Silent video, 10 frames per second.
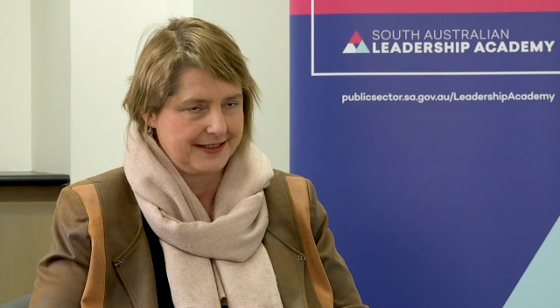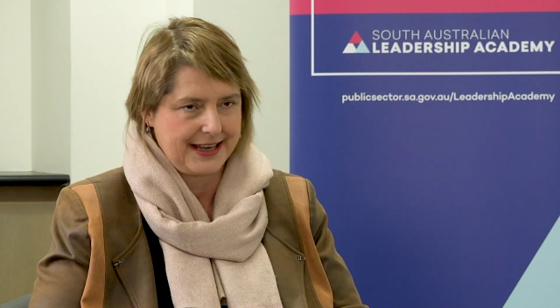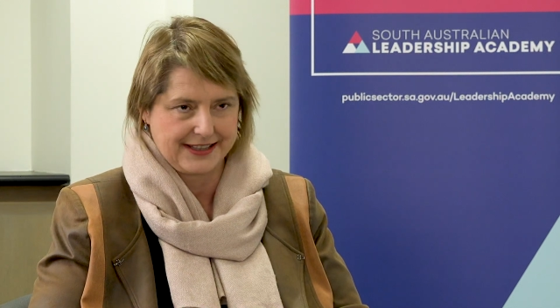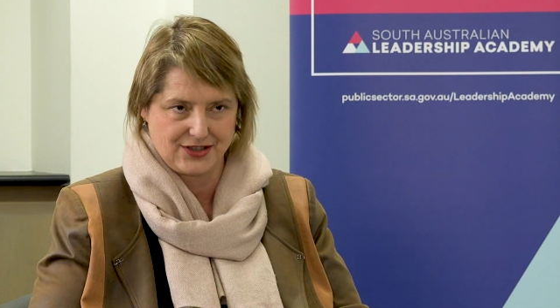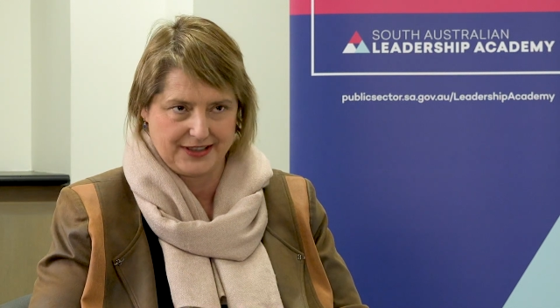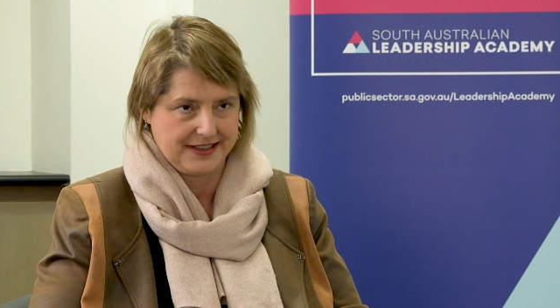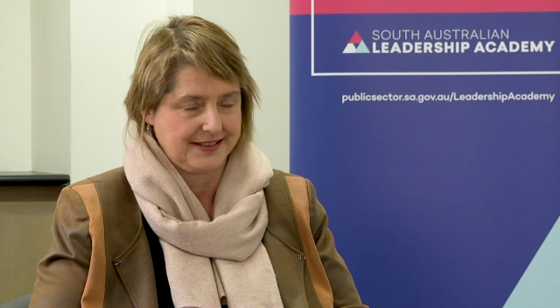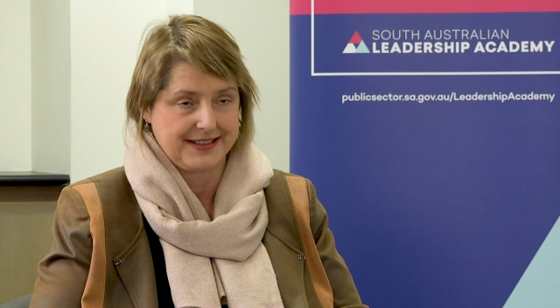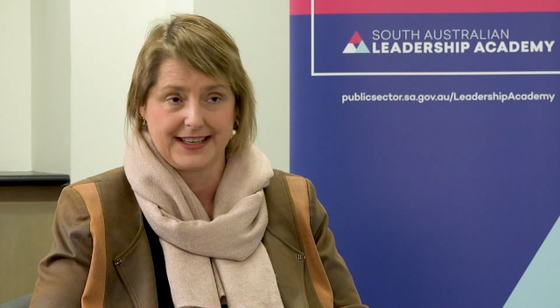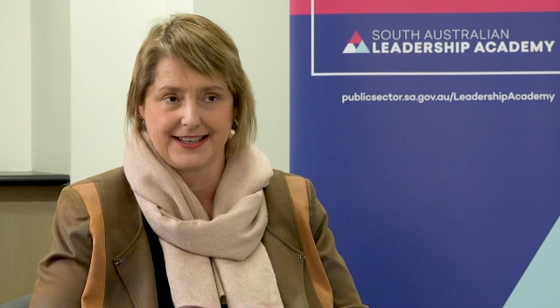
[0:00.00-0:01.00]
actually
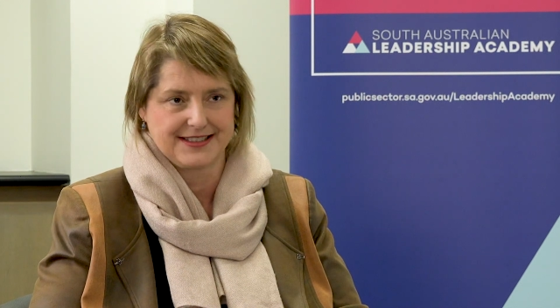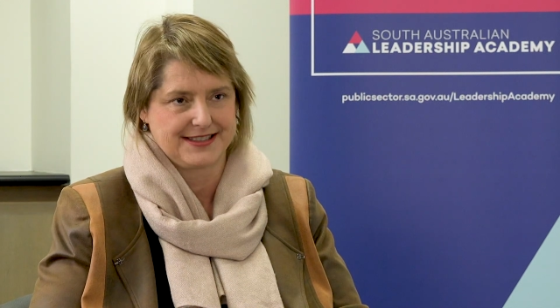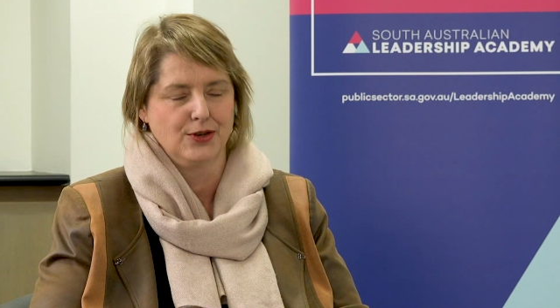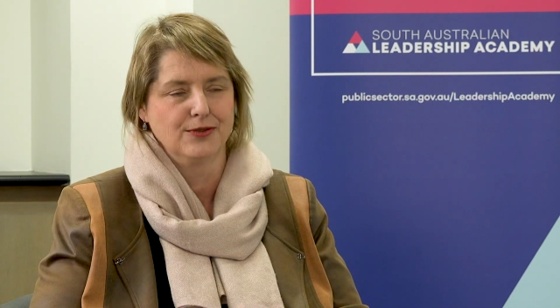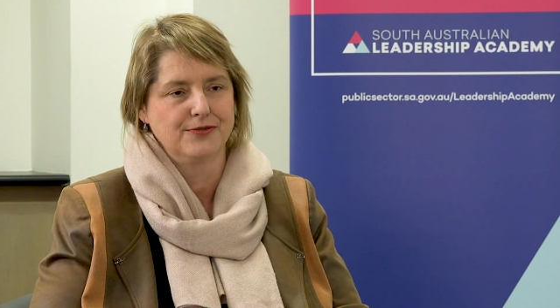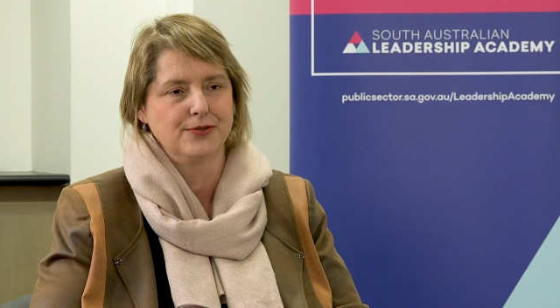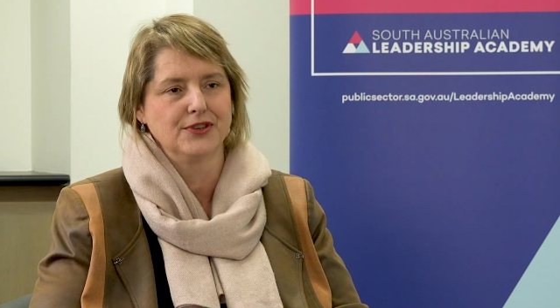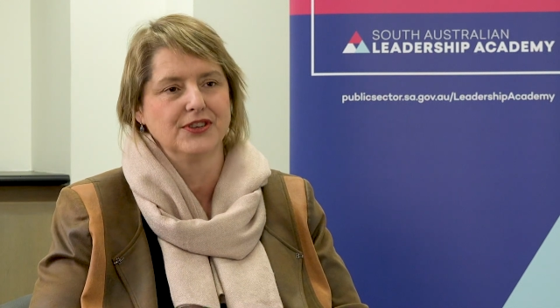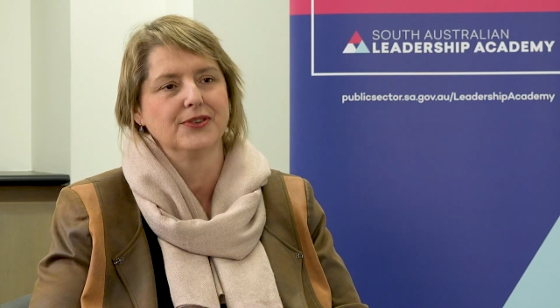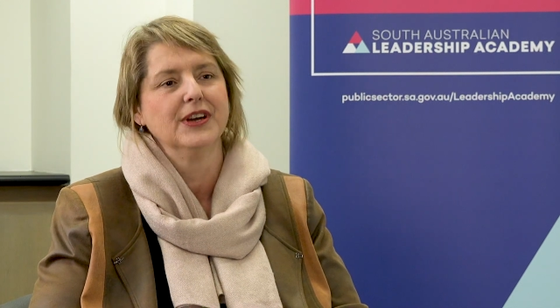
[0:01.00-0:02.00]
getting it solved for
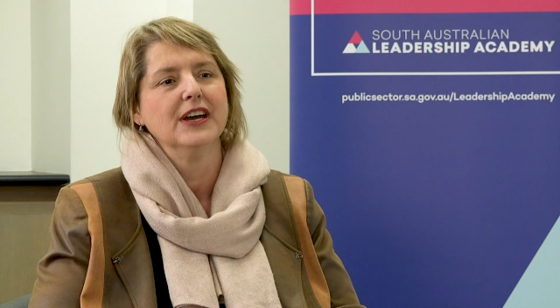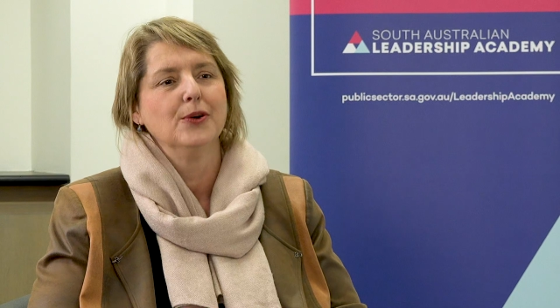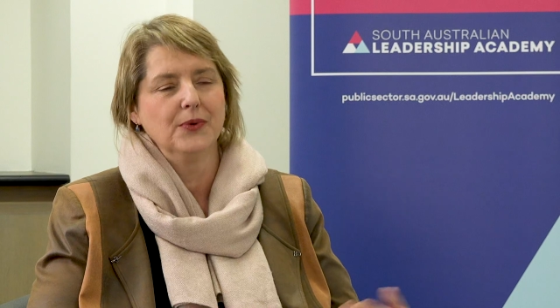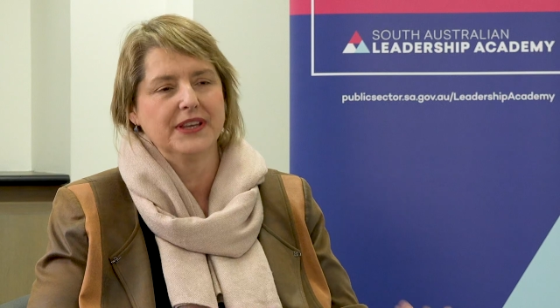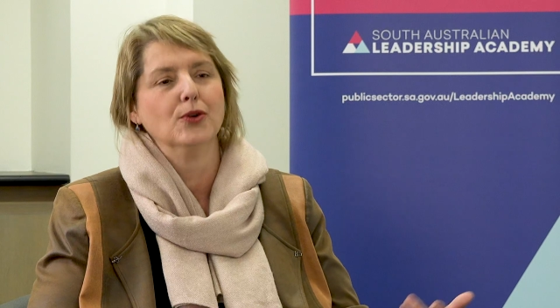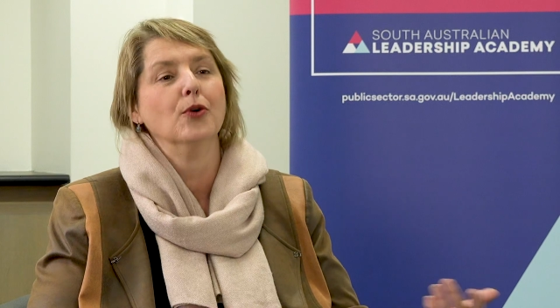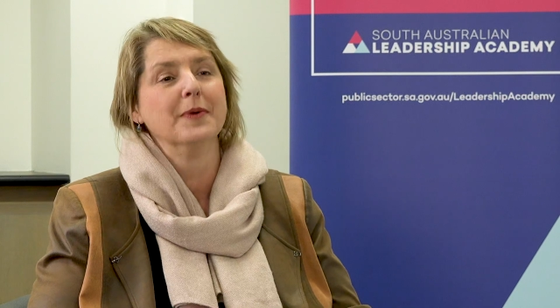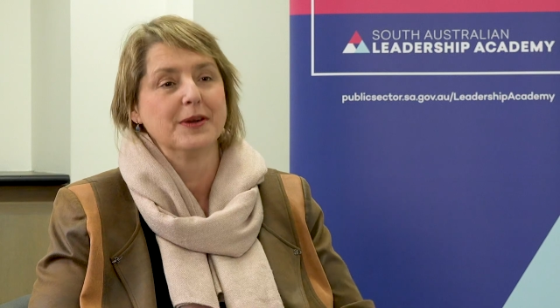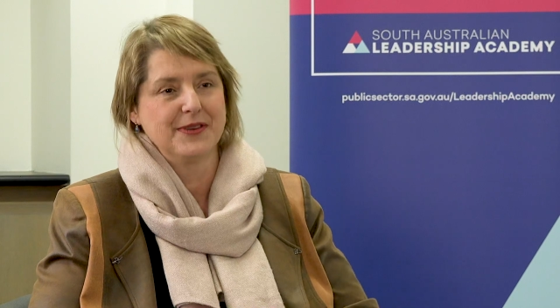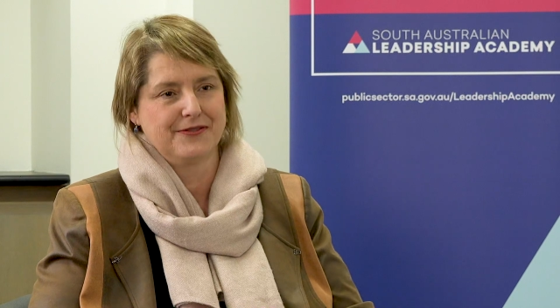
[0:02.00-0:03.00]
you, we can all
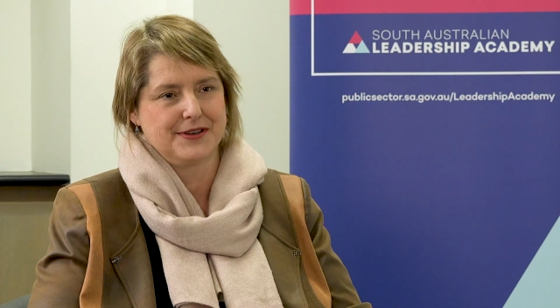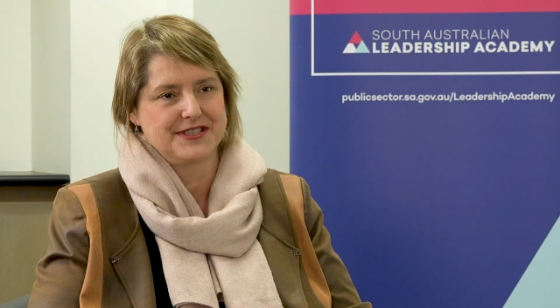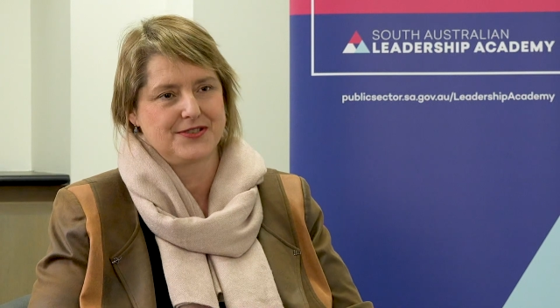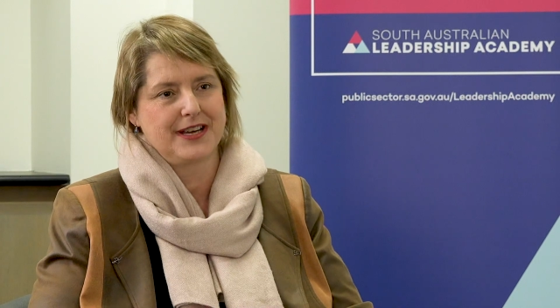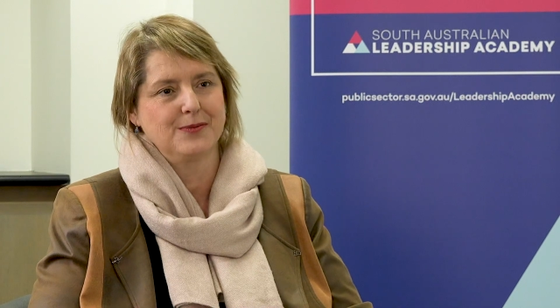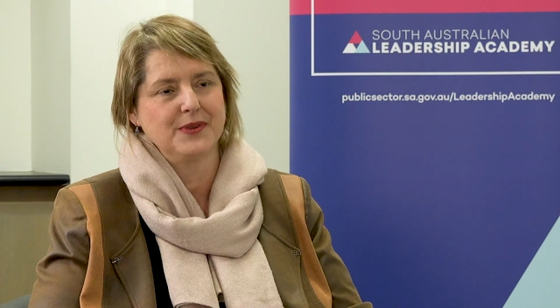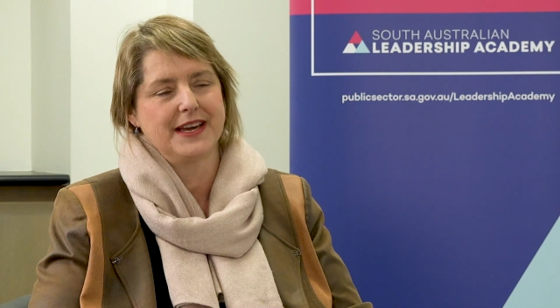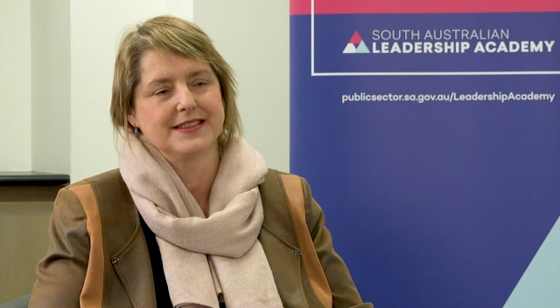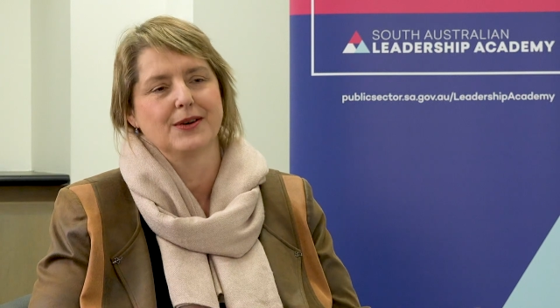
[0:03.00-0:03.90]
be a bit frustrated with that.